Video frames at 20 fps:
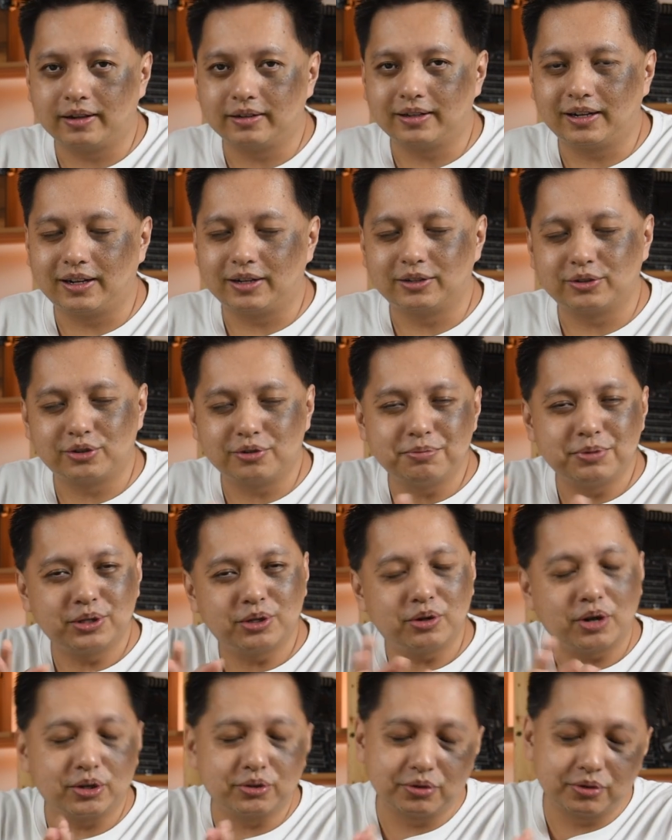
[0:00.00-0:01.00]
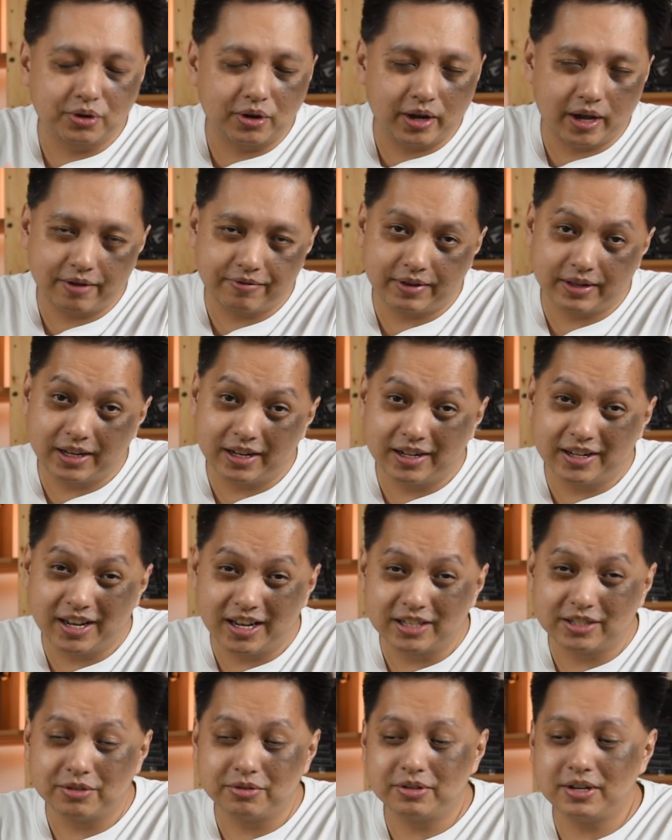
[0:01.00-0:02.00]
Uh, truth be told, I do not have any
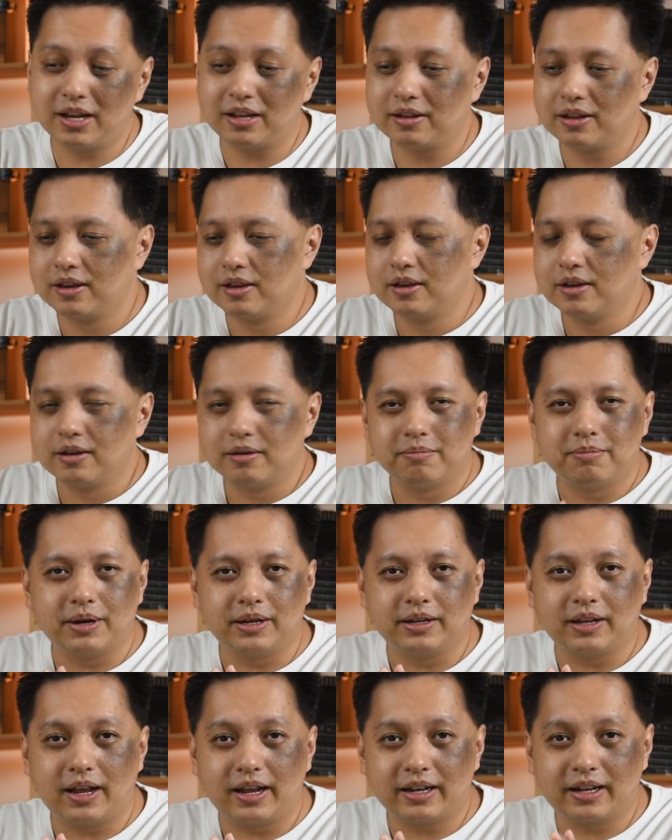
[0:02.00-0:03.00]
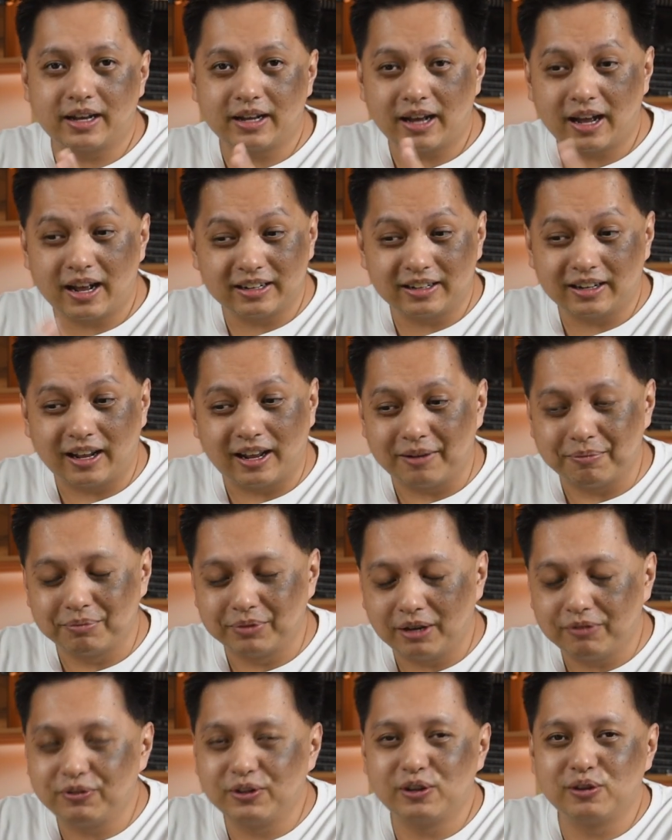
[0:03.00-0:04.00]
dates on that, but I, I'm
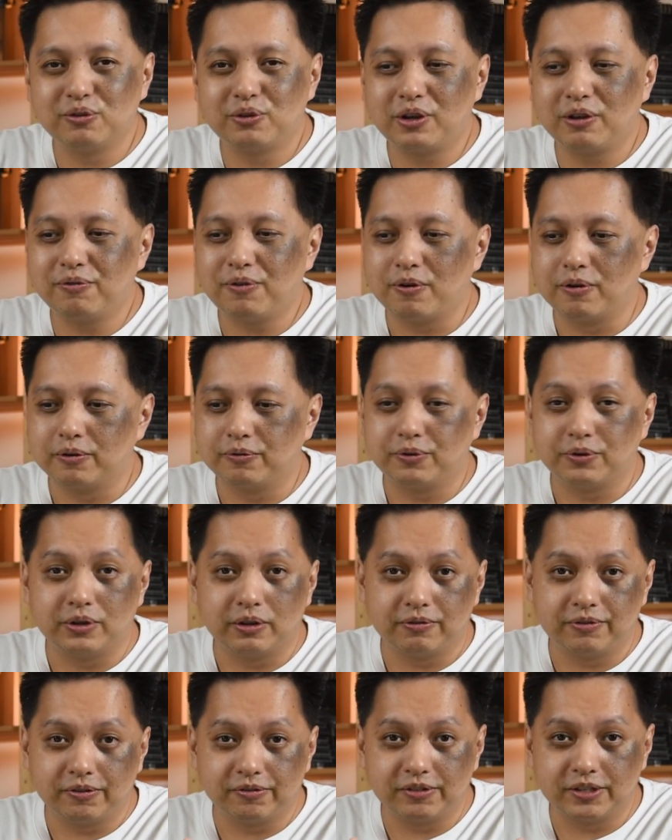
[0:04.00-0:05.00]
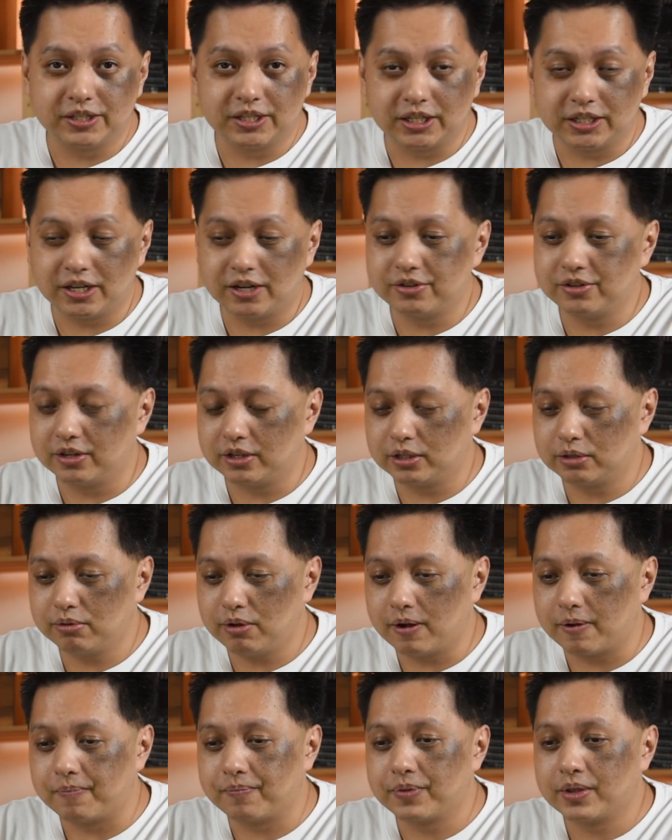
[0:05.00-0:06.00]
definitely looking forward for the 5600 as
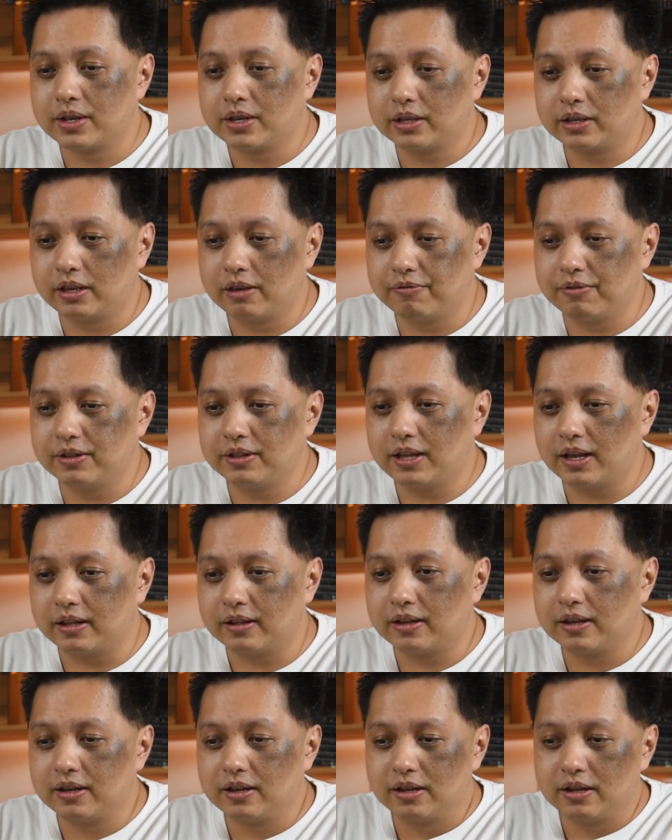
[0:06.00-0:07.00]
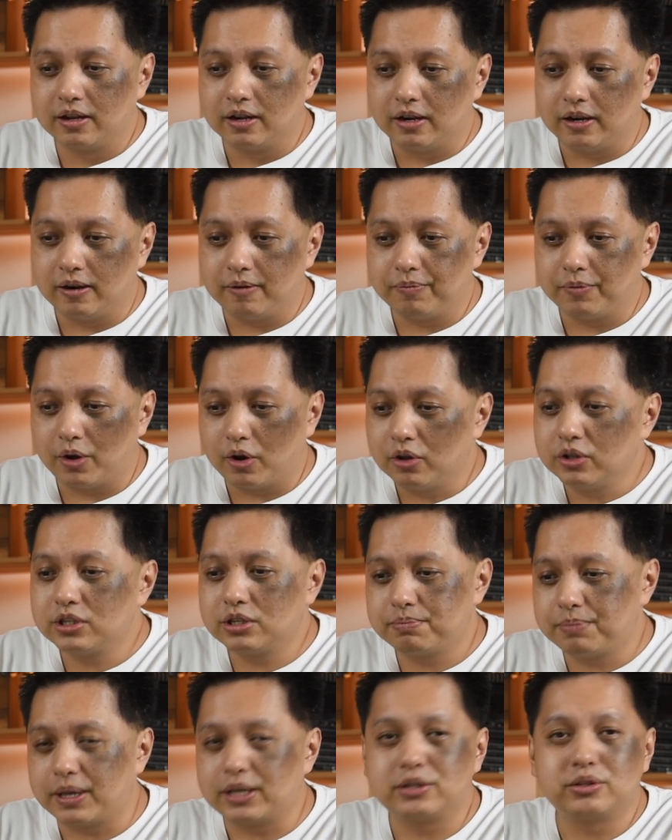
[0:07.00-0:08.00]
well, given that um, on
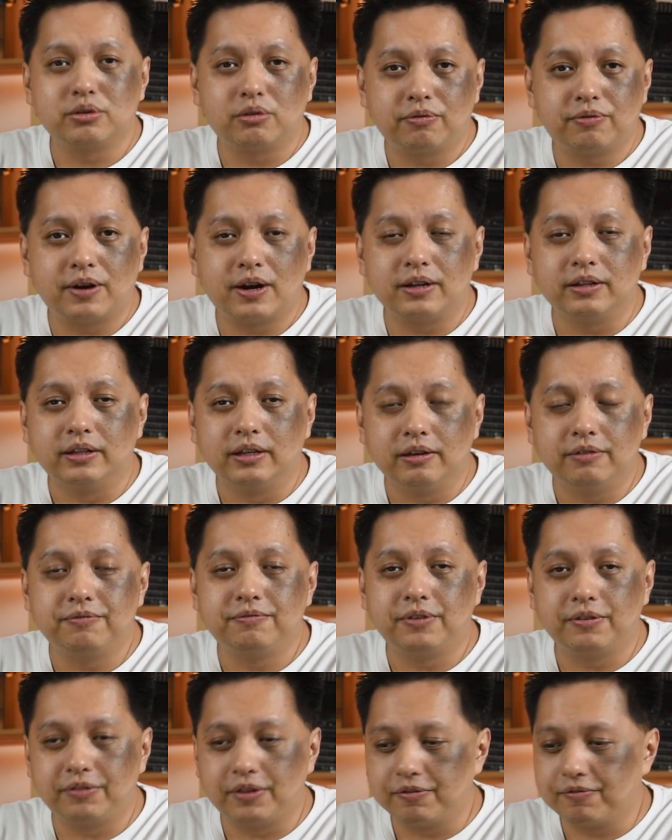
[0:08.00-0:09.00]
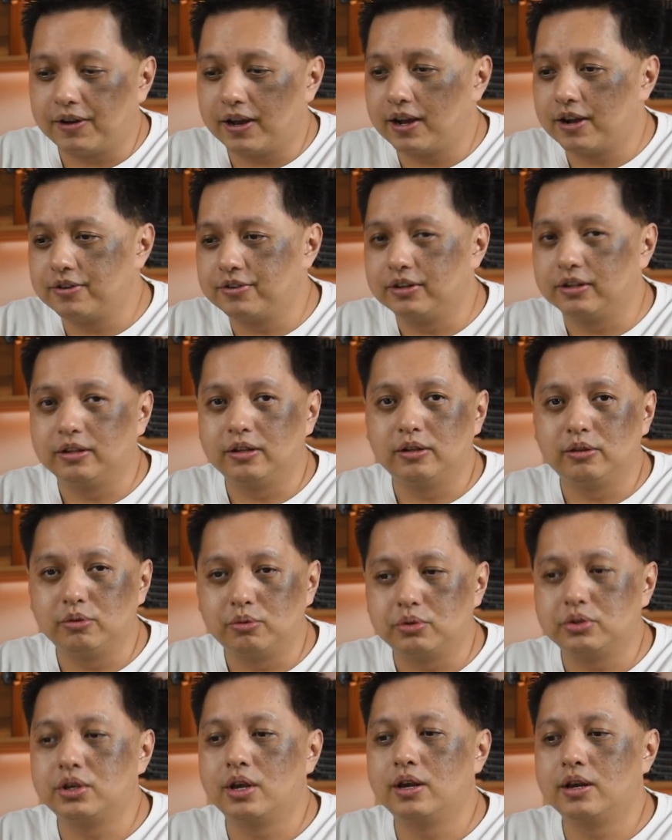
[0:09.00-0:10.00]
spec so far, the 5500
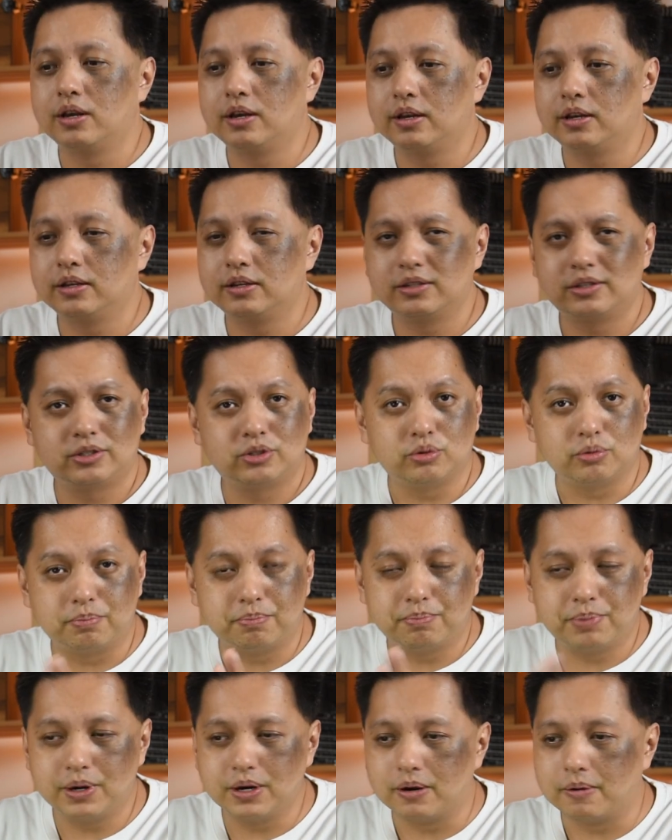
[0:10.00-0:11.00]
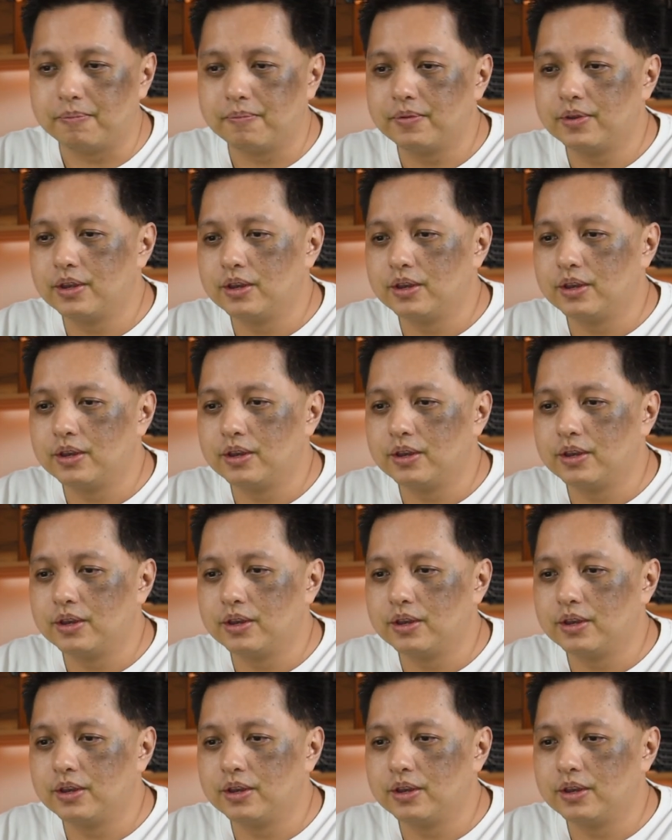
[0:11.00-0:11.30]
looks superb.